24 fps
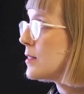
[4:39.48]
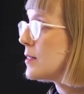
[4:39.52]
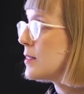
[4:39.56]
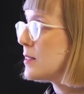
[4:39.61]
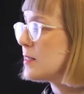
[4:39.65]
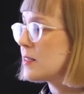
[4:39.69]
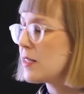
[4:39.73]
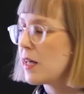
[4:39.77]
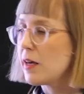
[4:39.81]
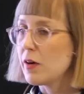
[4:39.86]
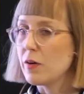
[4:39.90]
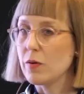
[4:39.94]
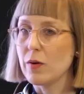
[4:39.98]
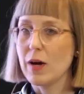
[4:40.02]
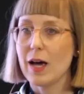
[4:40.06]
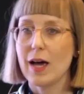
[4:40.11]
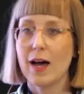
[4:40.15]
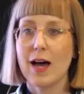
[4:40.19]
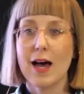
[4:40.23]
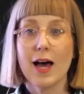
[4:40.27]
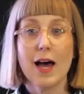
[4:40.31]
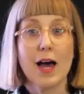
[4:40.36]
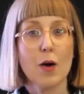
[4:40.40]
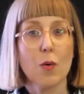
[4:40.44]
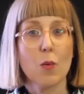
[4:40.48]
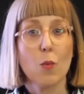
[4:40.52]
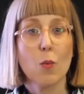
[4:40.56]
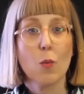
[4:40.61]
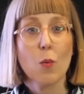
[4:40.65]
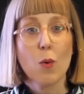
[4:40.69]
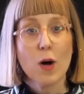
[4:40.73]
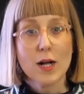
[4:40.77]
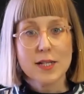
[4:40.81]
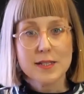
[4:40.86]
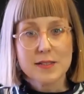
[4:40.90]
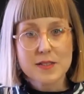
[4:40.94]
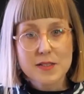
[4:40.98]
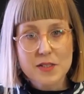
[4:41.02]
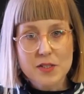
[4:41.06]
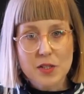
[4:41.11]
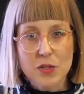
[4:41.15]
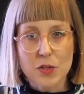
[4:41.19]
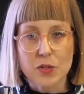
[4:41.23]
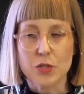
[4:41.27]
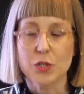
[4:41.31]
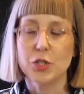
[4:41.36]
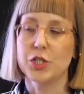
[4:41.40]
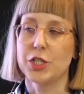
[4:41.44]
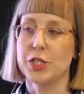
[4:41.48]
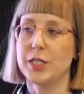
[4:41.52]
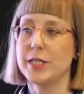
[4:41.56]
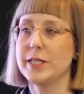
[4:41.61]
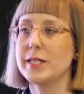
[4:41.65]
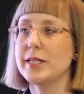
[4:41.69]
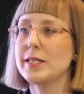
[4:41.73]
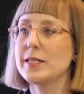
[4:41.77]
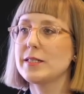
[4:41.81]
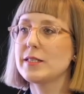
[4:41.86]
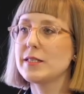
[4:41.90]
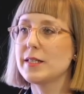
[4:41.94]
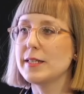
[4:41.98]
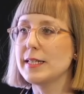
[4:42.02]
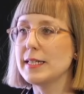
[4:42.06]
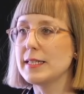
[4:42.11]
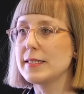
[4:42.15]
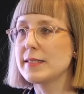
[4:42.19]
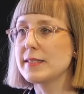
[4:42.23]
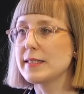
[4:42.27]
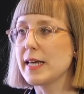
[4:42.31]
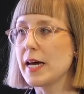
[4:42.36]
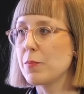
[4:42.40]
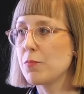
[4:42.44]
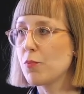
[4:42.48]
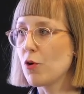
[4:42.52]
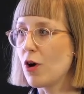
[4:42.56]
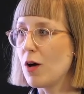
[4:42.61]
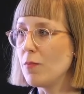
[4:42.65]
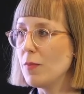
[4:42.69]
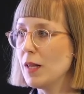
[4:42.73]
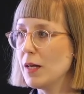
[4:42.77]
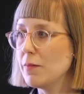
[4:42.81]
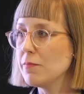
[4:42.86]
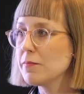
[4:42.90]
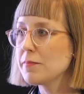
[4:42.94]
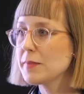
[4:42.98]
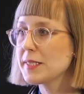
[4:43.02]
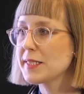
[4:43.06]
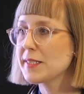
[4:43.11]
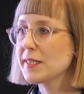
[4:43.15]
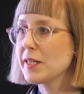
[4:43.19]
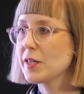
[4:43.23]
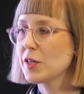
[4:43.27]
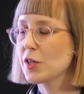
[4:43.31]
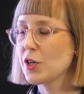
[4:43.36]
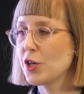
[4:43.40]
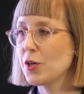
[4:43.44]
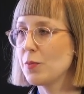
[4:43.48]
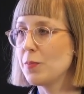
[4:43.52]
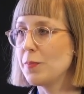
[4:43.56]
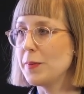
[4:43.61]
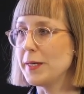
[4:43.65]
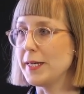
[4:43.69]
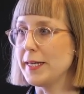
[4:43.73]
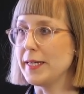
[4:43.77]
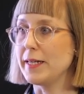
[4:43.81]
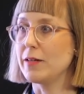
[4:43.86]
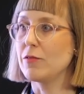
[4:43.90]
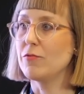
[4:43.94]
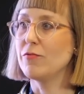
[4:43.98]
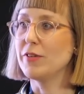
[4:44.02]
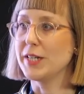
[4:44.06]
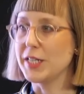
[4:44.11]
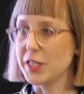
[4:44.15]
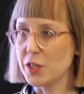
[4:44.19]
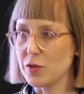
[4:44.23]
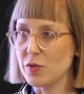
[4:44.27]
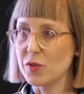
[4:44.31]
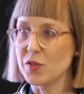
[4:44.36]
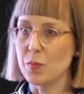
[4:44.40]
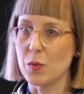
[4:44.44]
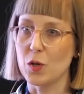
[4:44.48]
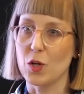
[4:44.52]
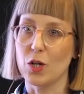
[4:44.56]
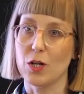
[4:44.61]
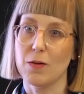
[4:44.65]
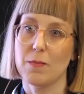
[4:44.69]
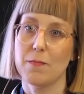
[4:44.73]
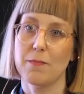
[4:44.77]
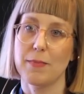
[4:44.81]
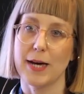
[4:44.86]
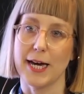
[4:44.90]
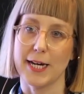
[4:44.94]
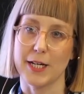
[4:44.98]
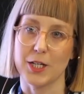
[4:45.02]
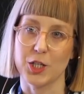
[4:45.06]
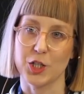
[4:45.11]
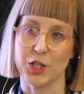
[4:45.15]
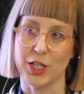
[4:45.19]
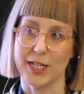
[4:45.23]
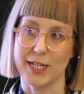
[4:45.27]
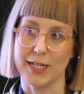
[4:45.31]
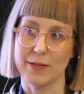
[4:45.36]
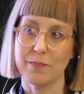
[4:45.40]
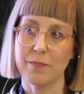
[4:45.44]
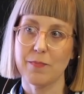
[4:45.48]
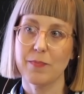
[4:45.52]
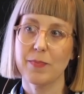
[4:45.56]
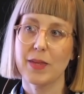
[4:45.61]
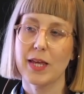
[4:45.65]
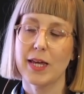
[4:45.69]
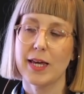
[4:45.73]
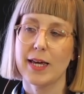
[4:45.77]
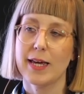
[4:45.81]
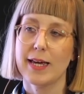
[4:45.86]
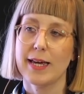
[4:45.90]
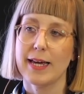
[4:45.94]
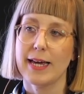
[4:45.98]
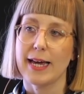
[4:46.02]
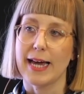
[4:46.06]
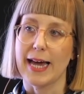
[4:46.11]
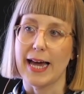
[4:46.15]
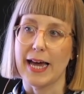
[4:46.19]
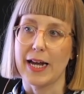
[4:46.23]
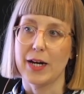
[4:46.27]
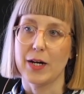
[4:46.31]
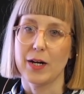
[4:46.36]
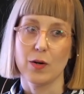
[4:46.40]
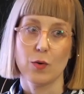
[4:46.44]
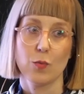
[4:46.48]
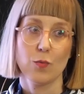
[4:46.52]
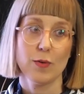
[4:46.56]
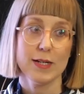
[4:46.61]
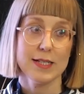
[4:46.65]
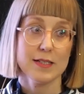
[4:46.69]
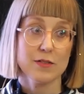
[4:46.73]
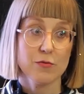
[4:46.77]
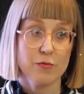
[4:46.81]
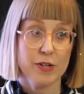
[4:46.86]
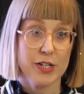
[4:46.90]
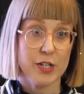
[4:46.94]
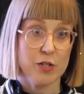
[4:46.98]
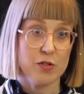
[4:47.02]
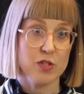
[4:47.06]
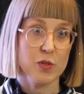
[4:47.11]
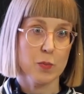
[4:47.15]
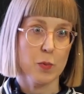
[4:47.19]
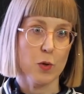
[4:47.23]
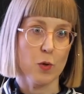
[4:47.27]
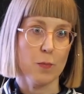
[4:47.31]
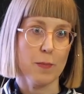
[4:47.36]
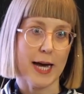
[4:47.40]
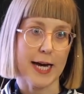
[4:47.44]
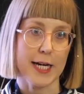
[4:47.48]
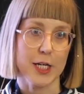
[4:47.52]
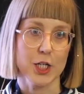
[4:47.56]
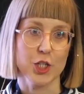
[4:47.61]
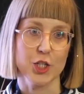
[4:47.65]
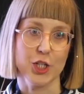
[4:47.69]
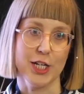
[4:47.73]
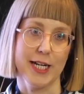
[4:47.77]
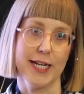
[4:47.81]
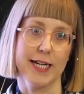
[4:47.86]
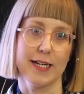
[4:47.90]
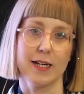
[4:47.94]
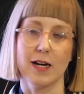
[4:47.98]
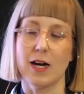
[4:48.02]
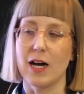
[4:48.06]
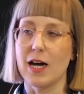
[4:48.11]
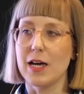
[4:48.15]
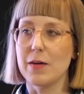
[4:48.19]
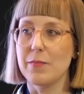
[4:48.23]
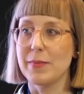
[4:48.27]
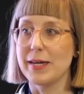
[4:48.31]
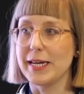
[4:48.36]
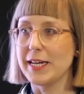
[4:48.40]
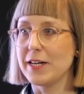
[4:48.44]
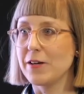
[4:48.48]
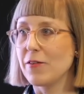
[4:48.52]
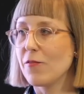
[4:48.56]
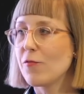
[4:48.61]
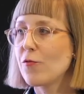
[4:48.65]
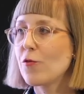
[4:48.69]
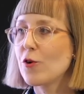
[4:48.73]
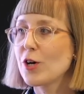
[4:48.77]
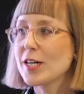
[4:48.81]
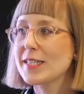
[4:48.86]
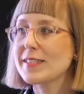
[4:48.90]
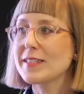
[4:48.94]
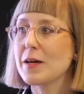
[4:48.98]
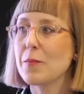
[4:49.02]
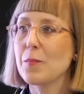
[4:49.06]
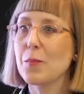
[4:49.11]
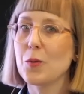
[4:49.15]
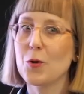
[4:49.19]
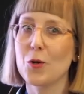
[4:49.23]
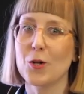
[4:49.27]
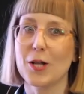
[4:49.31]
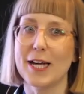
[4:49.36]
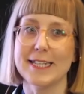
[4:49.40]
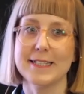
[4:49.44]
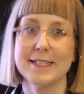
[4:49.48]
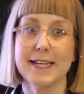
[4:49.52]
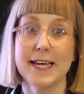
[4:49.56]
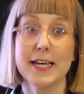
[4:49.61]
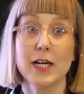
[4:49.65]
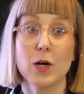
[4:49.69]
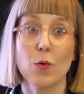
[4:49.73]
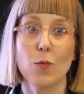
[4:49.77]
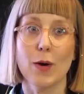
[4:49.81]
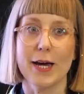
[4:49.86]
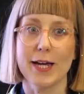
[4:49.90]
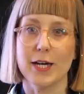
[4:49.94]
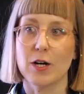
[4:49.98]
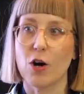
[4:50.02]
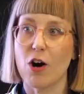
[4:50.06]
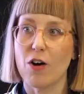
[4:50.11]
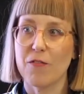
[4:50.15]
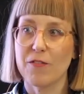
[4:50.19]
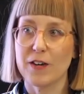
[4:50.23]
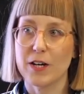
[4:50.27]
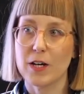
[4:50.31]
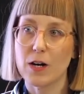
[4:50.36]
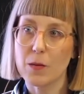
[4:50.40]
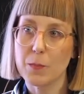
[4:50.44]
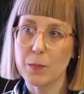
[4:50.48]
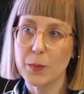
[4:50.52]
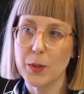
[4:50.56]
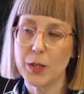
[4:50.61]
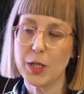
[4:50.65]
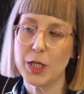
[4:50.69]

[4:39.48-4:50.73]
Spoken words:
So one solution to these sad problems could be reusable packaging. And with reusable packaging, I mean, for example, a takeaway coffee cup